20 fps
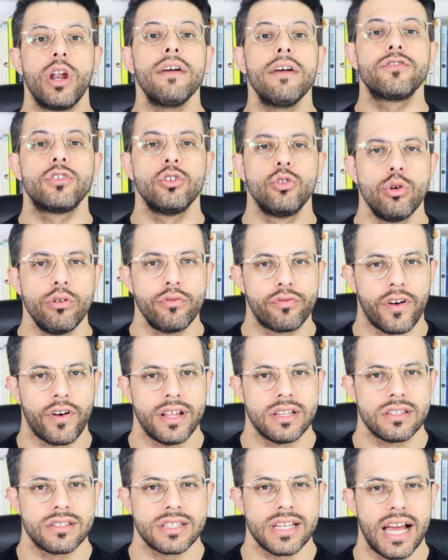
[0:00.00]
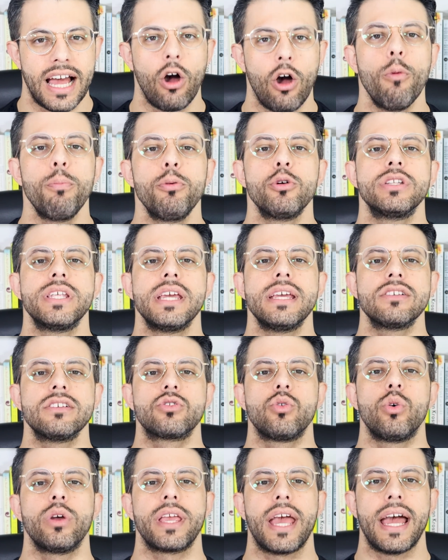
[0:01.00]
Good afternoon, friends. I hope your day
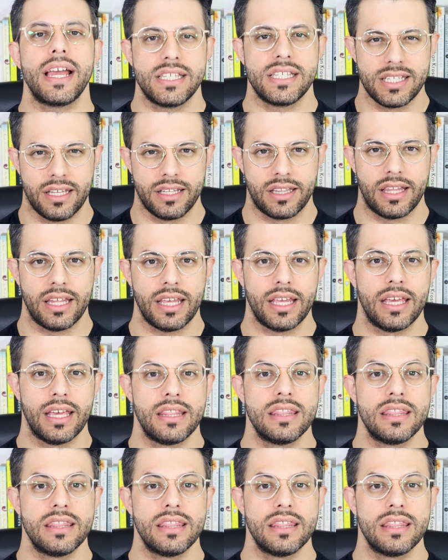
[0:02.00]
is going excellently.